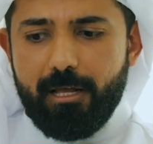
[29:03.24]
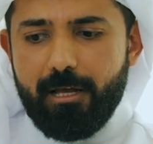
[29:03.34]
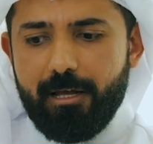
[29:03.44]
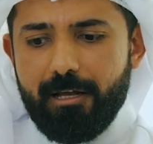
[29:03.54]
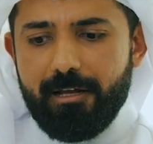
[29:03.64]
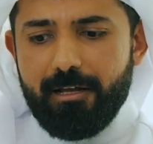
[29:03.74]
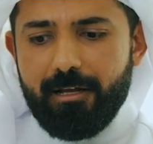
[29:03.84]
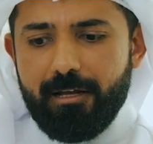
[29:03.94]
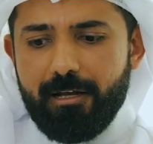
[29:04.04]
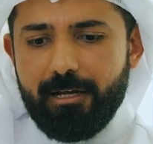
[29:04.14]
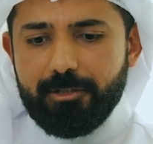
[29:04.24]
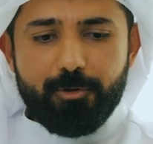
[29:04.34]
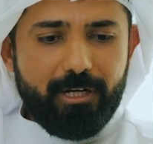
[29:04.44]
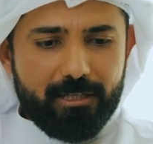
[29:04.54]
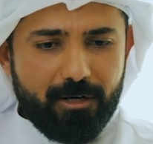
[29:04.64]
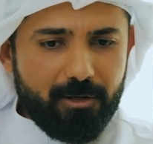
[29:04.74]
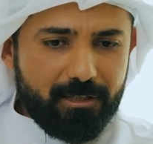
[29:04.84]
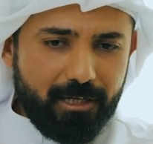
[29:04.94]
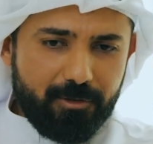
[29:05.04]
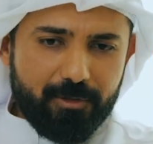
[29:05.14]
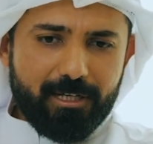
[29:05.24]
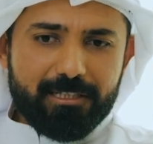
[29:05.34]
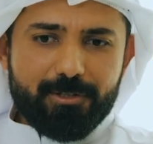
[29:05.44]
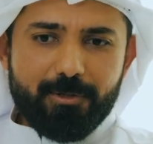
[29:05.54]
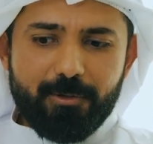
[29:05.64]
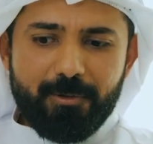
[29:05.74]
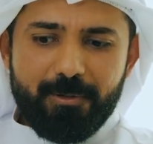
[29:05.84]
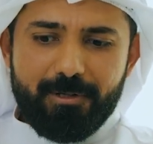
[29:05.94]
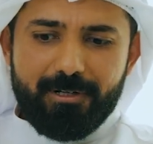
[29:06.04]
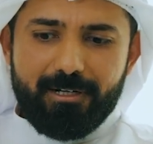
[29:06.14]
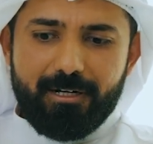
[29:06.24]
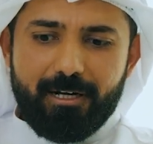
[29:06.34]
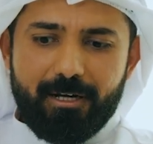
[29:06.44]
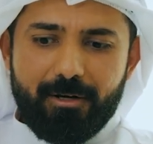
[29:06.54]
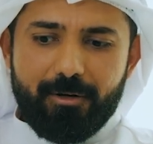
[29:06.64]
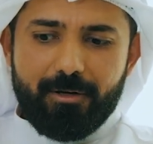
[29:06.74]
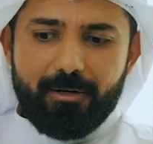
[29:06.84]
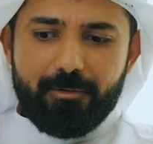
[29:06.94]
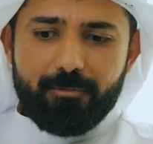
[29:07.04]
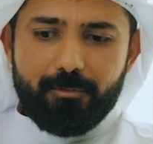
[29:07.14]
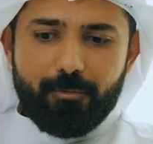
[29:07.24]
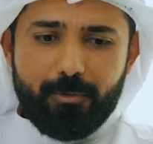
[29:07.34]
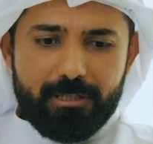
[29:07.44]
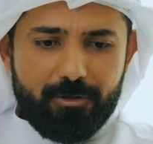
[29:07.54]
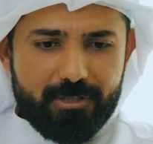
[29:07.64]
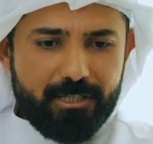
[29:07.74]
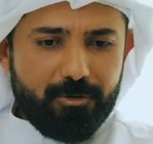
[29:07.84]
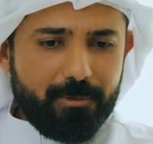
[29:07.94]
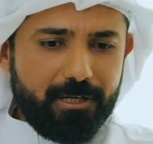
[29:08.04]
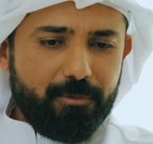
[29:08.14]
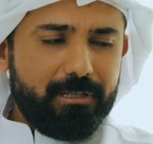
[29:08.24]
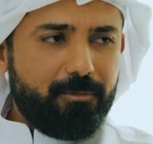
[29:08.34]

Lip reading: and you read a lot, I know that. So what do you see Dubai?